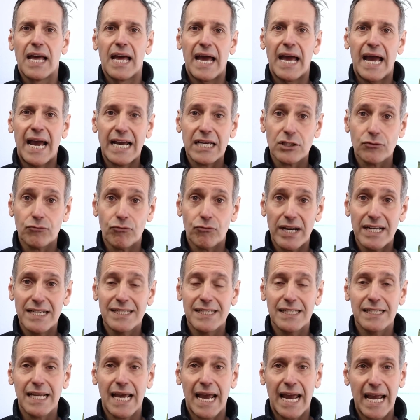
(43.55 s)
as
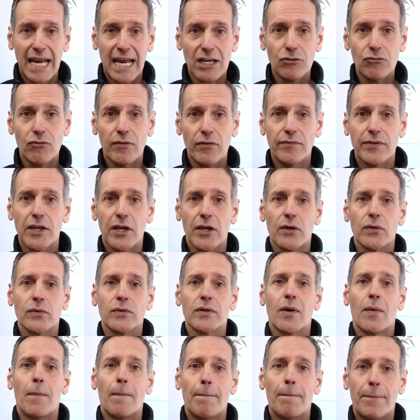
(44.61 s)
rated and reviewed
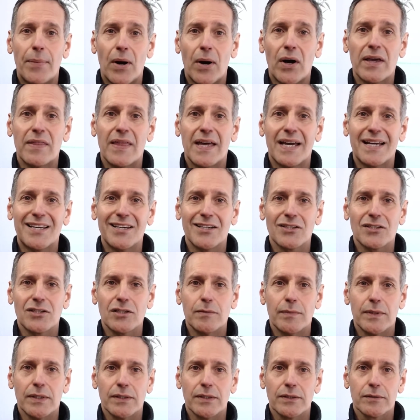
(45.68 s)
by their
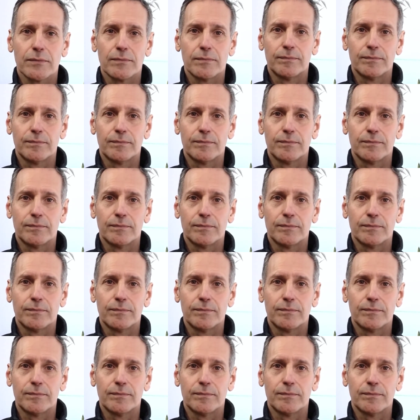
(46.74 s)
customers.